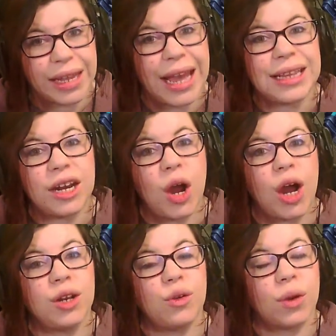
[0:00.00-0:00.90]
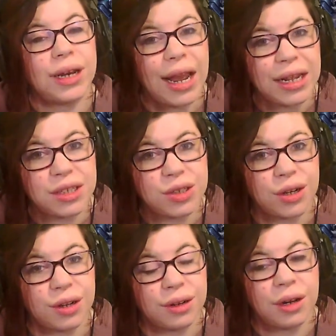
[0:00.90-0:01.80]
And then on your next
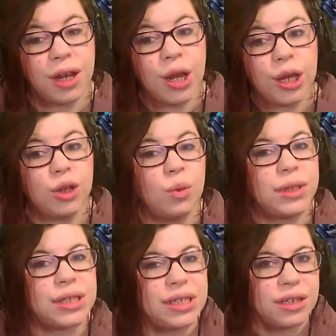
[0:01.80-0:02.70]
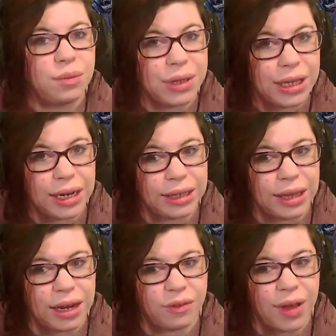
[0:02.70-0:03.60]
turn, you would still be getting
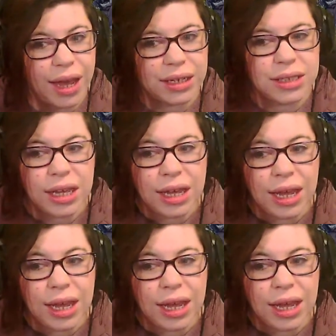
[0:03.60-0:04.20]
that effect.